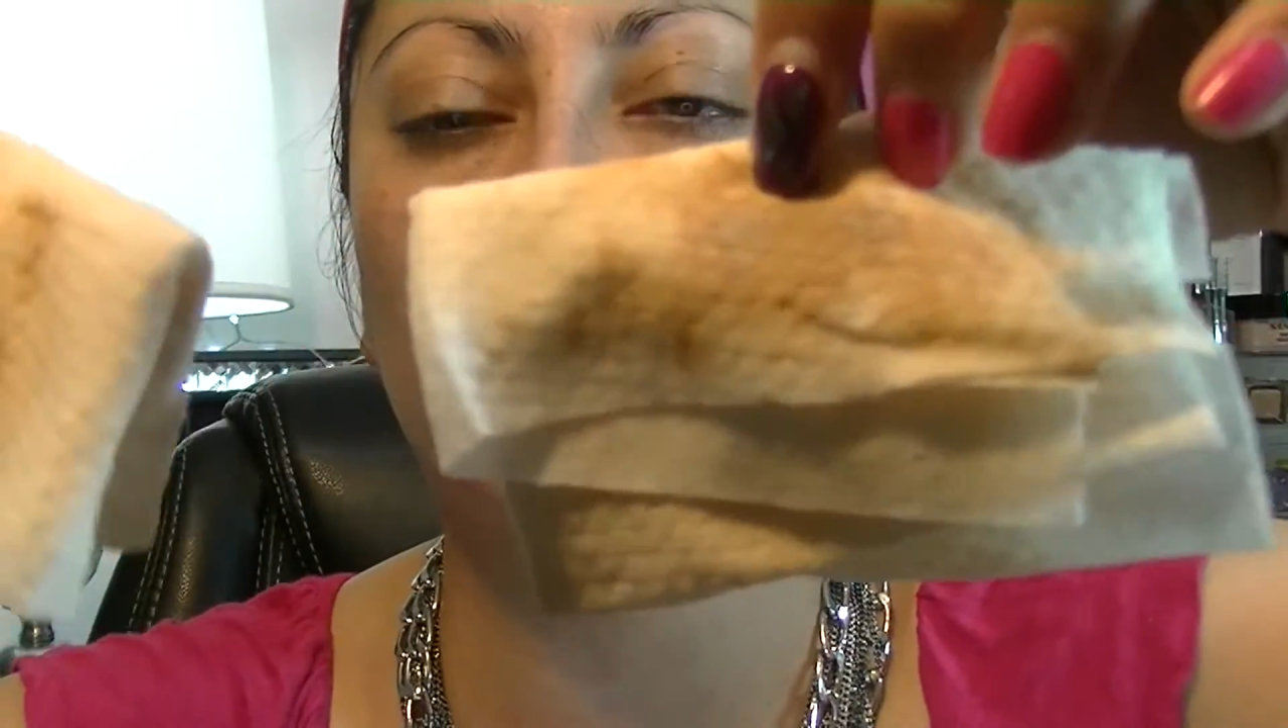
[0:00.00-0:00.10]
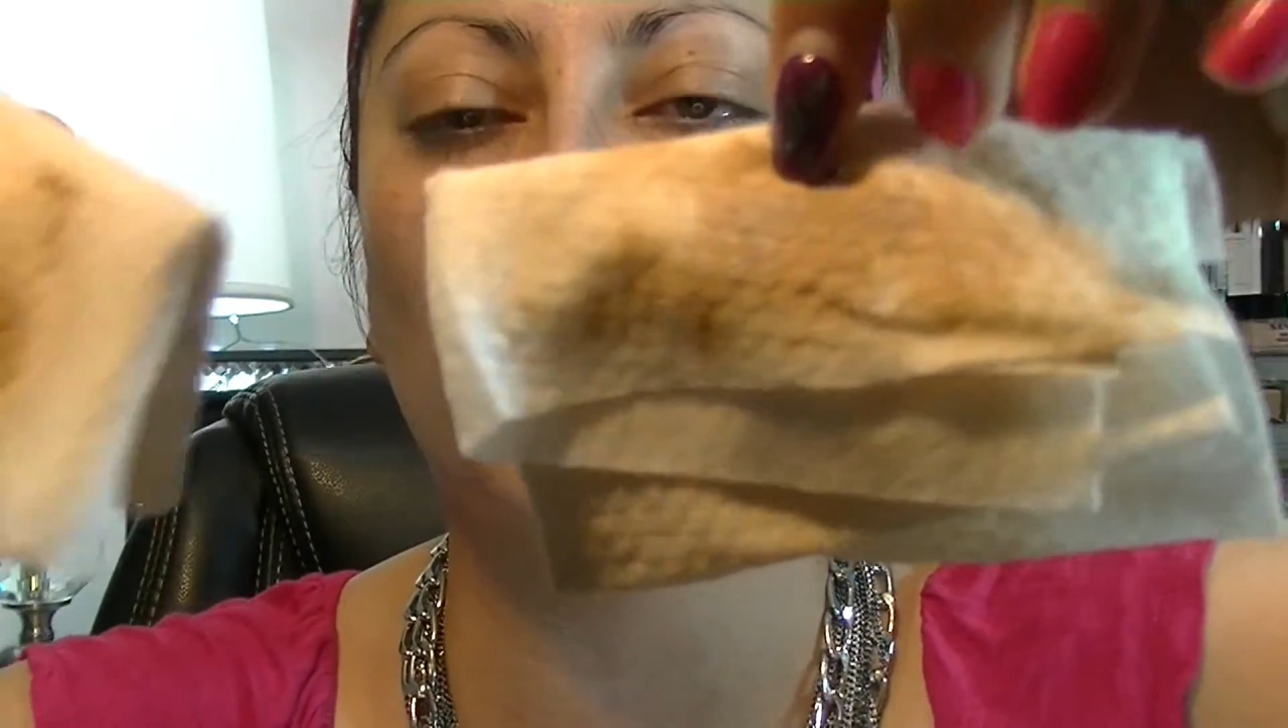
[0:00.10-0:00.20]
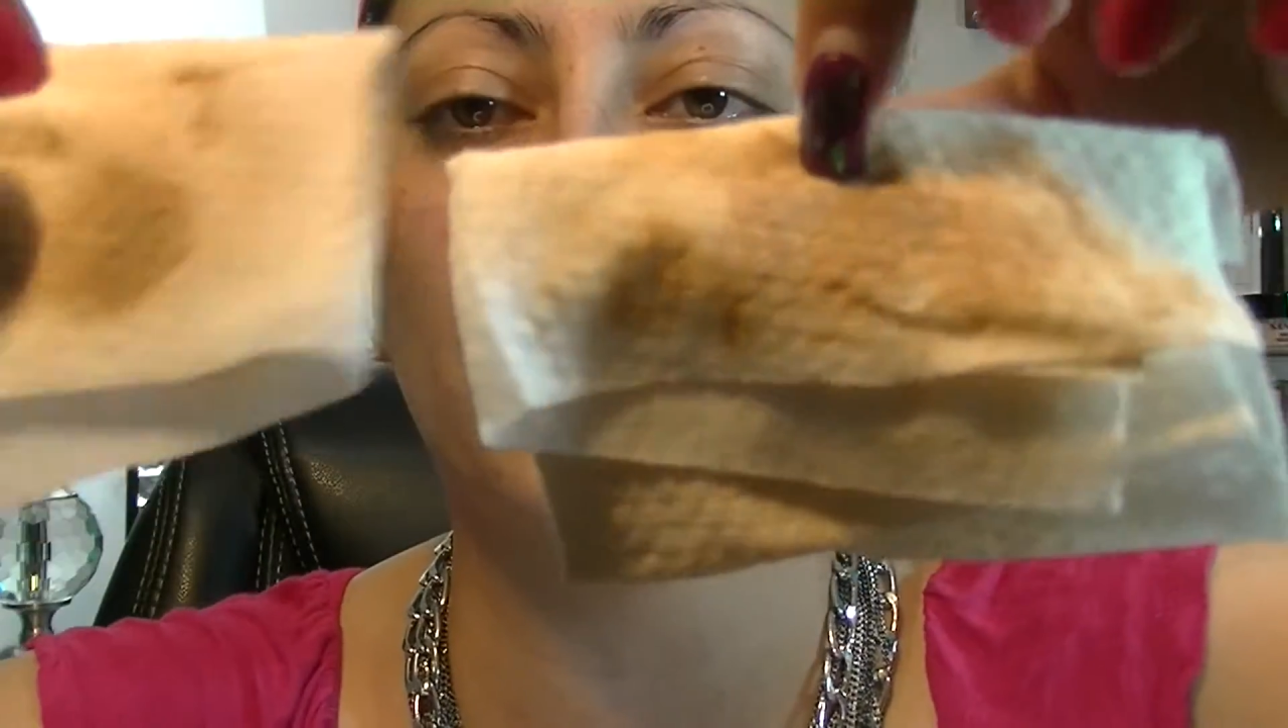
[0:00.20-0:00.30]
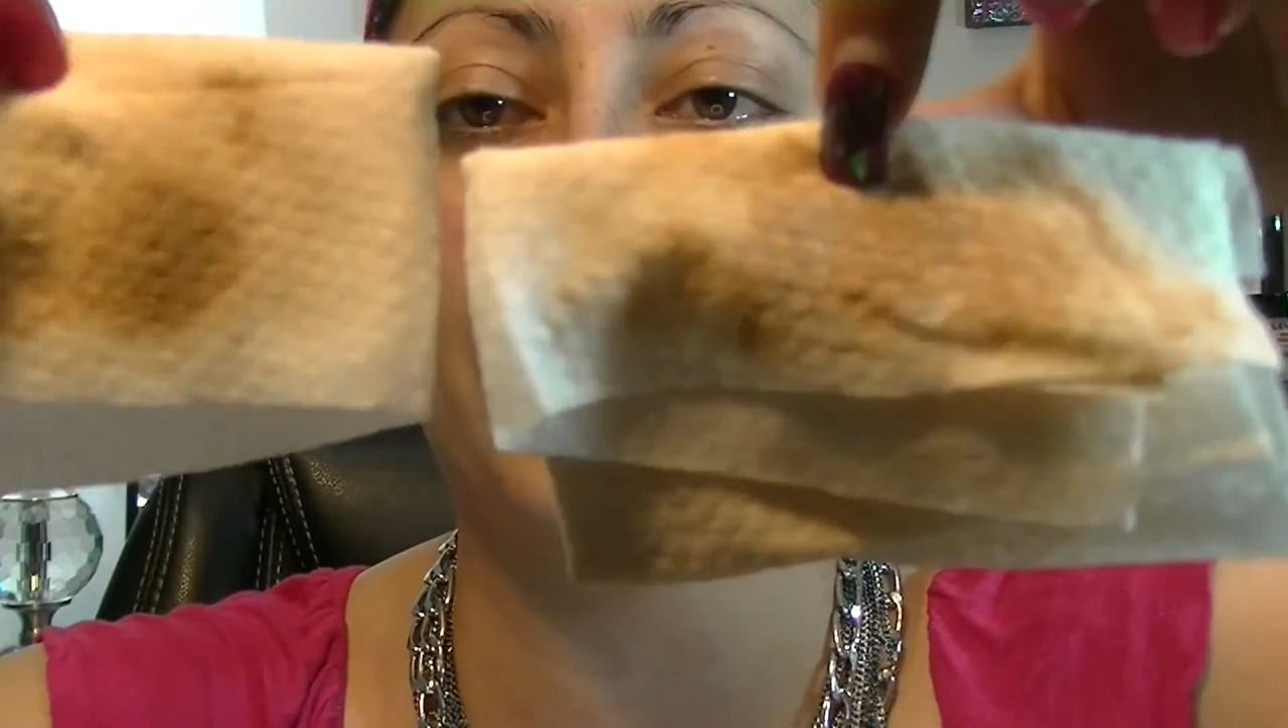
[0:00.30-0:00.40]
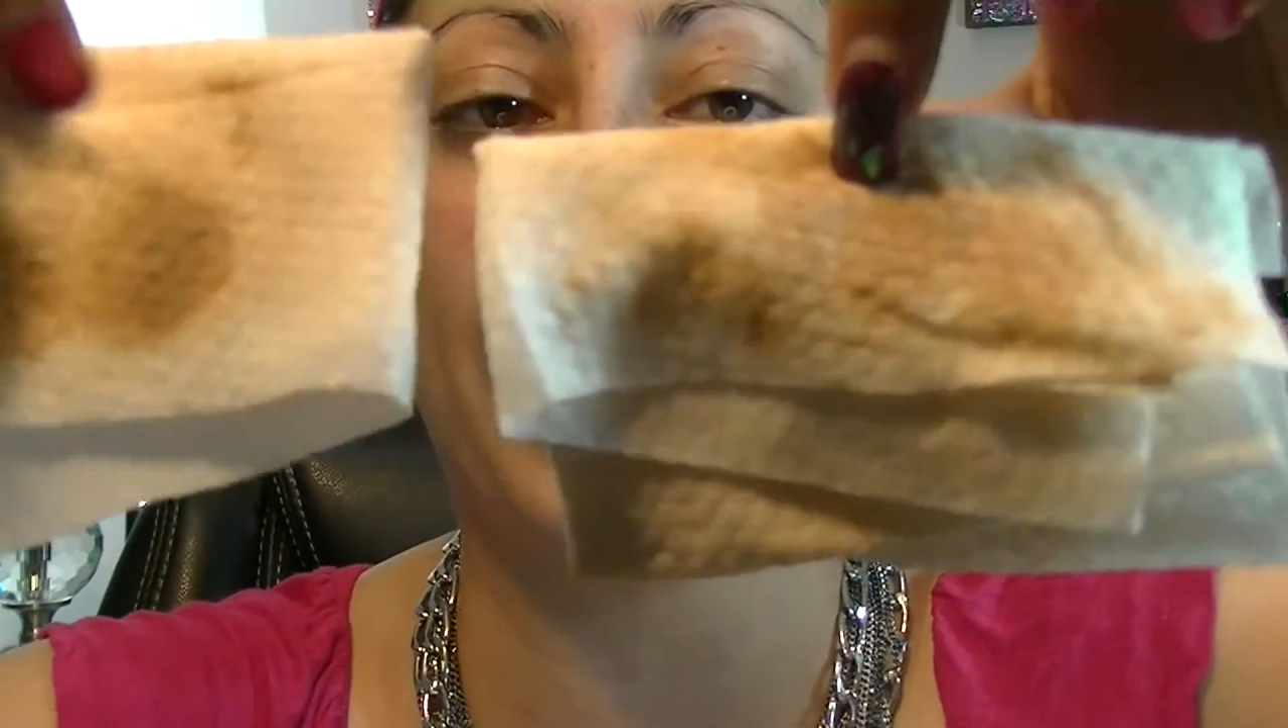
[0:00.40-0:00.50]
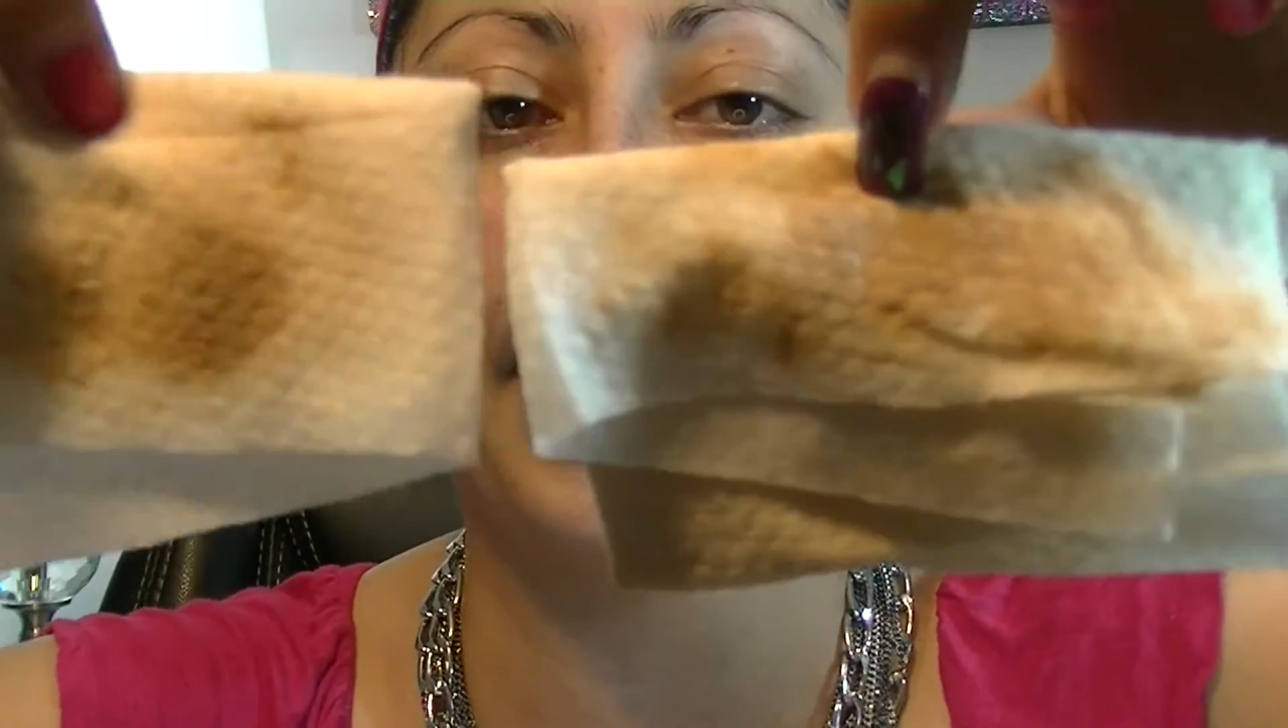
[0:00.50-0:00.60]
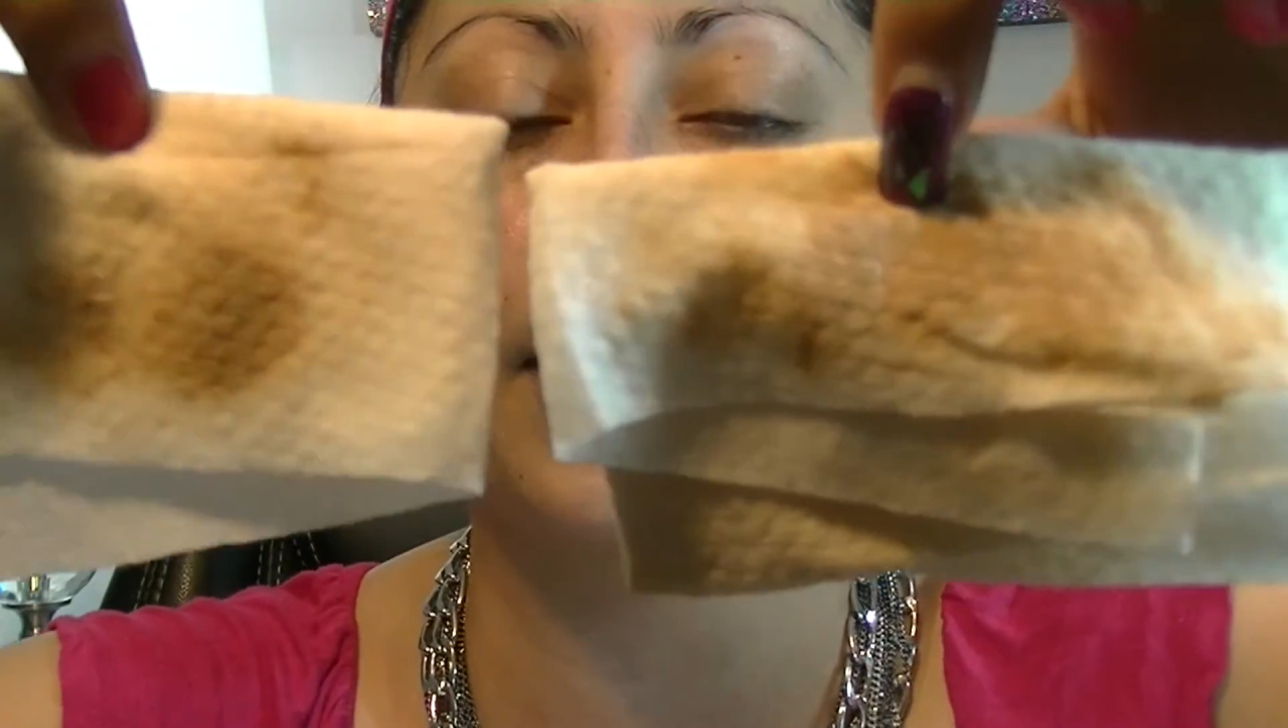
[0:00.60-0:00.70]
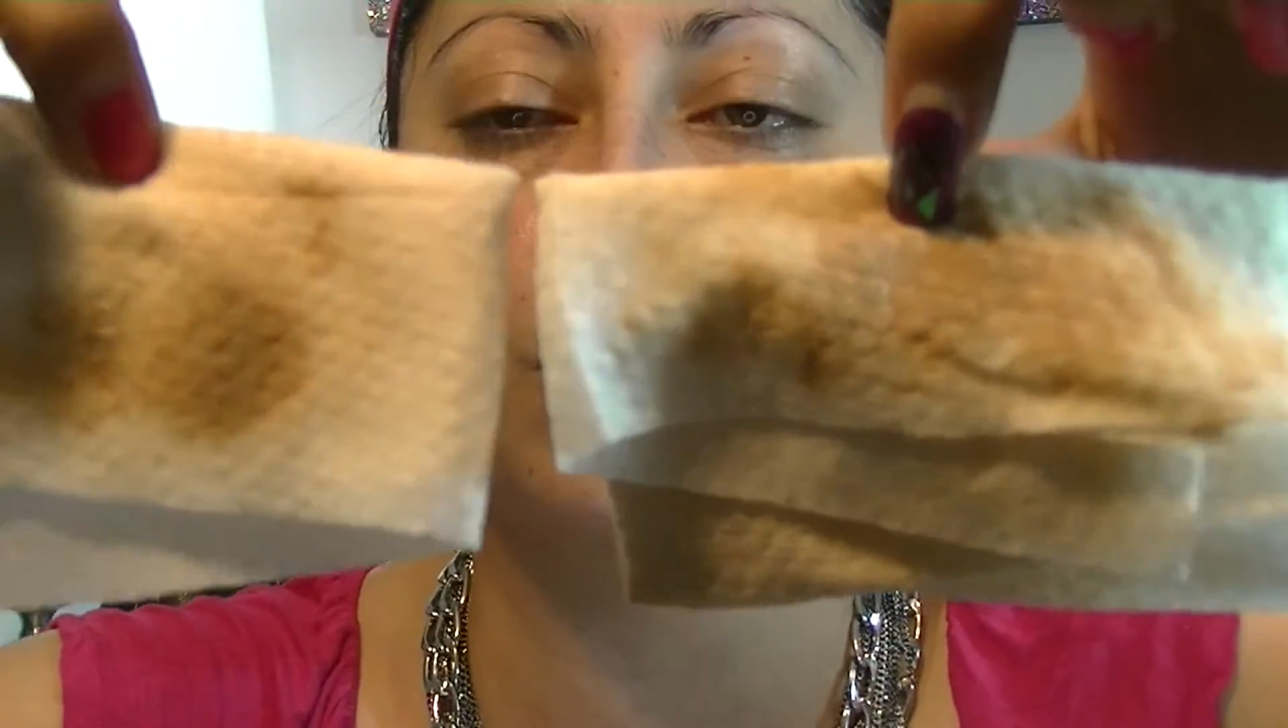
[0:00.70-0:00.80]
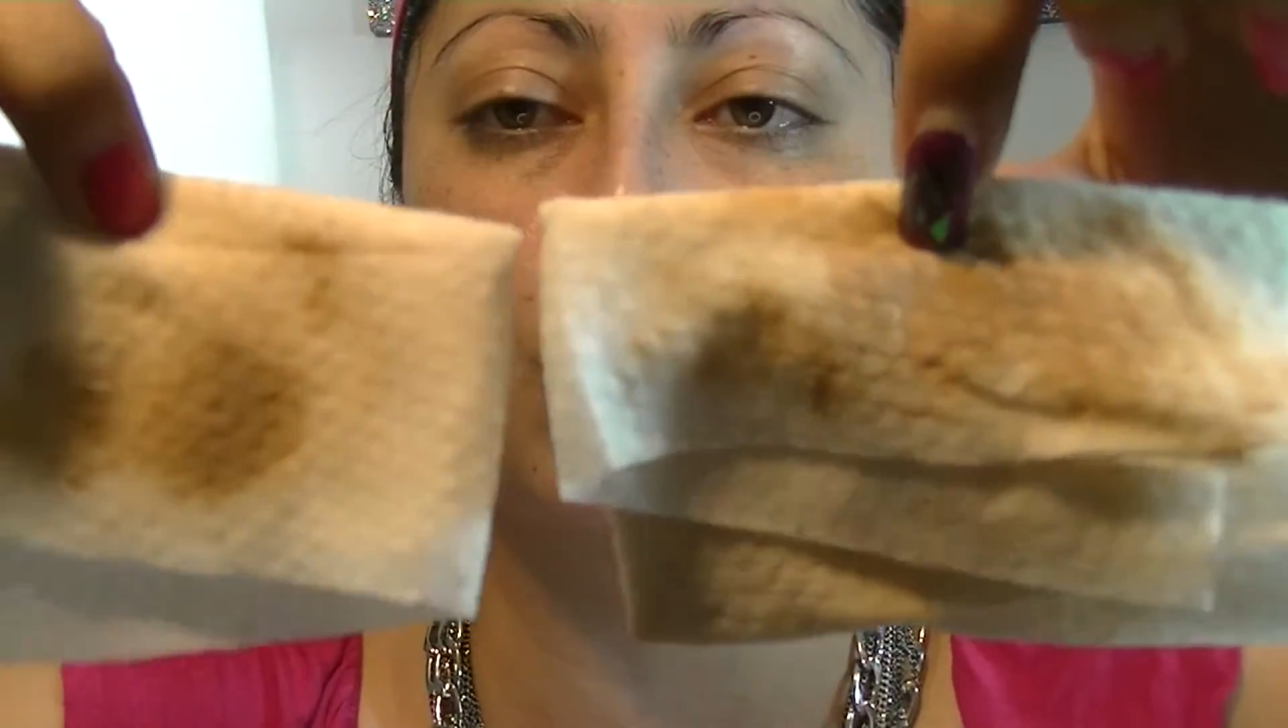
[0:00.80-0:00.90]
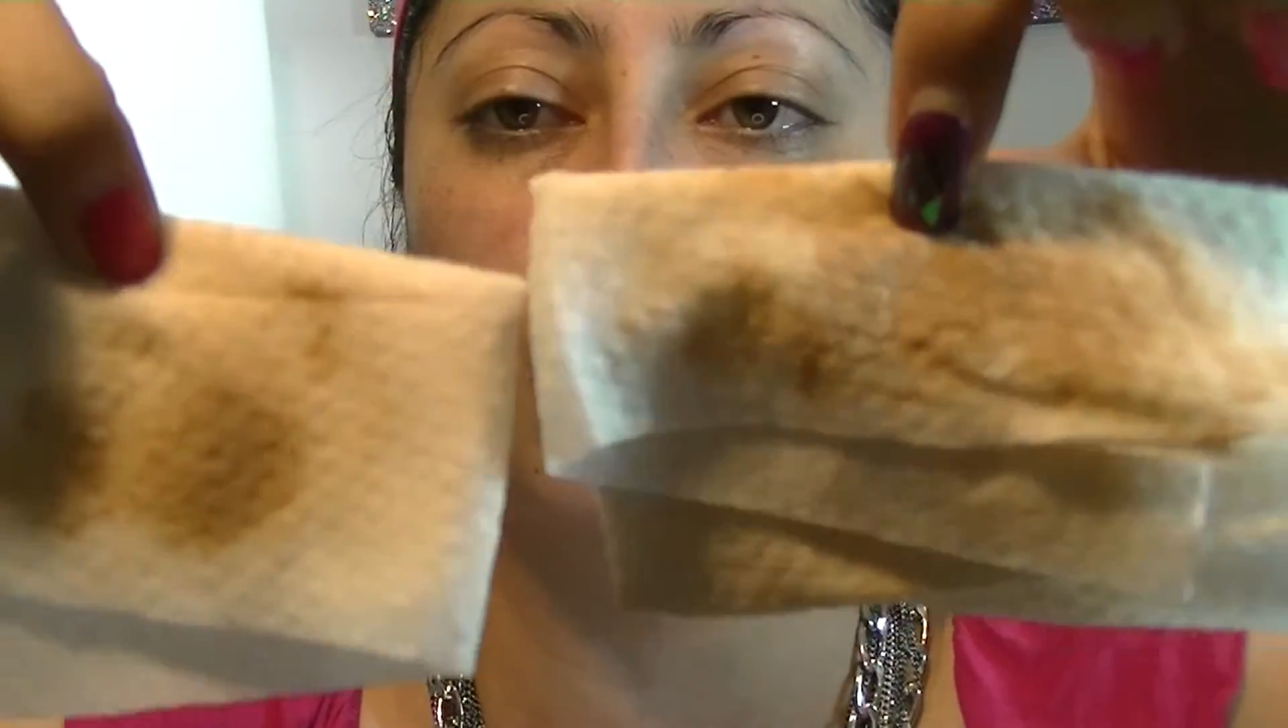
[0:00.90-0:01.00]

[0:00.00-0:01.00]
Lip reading: one has